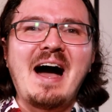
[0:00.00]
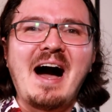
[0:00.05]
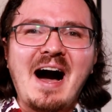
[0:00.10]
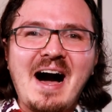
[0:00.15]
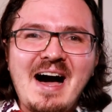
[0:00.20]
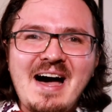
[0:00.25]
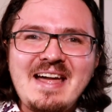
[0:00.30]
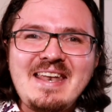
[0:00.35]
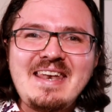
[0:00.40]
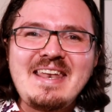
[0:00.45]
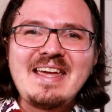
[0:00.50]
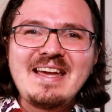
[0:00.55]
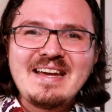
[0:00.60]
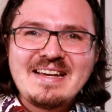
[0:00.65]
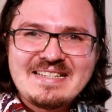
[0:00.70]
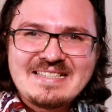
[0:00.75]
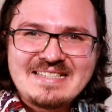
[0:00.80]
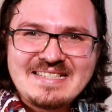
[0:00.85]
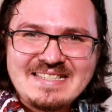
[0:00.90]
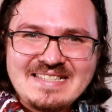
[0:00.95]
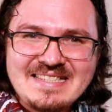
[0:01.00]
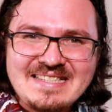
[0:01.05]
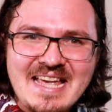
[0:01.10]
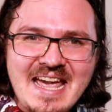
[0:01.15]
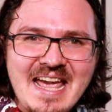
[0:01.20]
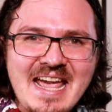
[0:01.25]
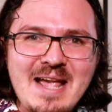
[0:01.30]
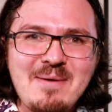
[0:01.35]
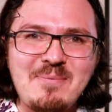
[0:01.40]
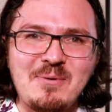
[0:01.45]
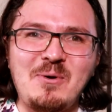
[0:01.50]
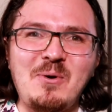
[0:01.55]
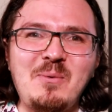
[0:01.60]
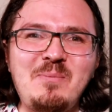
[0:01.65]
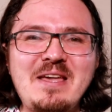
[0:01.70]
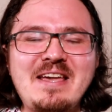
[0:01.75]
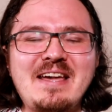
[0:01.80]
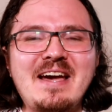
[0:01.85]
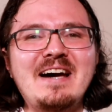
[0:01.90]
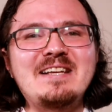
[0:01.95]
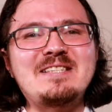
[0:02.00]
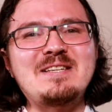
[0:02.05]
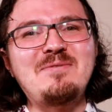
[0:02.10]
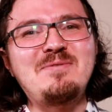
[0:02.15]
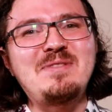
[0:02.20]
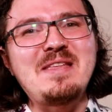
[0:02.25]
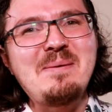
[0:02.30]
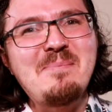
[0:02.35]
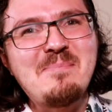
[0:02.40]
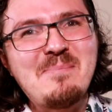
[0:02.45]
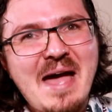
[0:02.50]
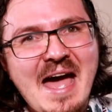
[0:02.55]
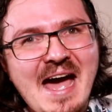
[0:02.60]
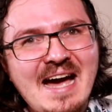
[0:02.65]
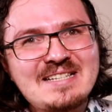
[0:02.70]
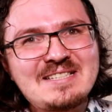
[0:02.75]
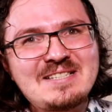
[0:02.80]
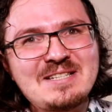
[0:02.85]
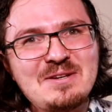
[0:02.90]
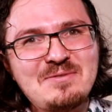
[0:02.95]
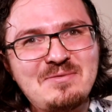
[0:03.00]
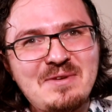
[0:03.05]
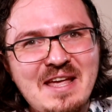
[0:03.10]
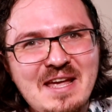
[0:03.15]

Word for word: unstable because of the massive